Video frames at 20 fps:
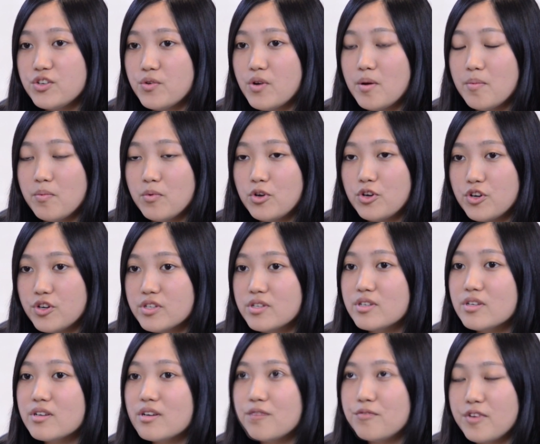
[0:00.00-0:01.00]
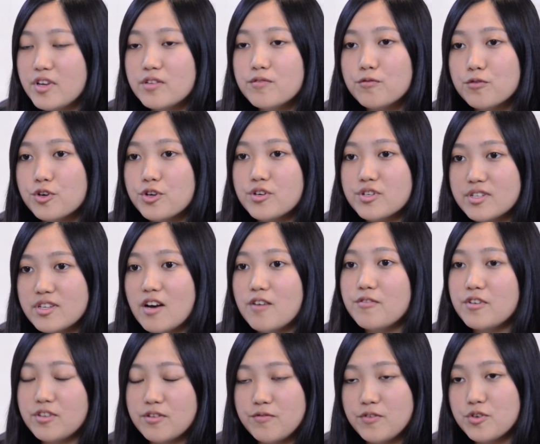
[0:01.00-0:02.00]
you a good fit for
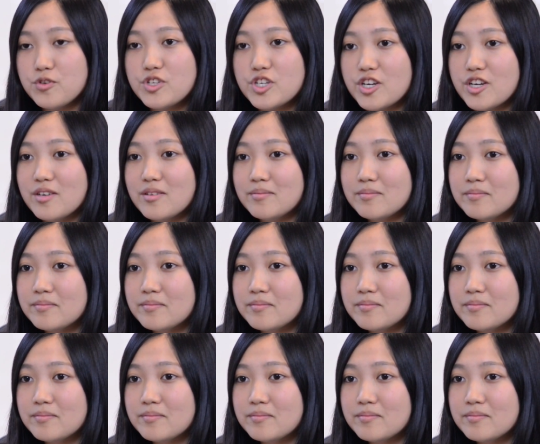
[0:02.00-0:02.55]
yourself in the future.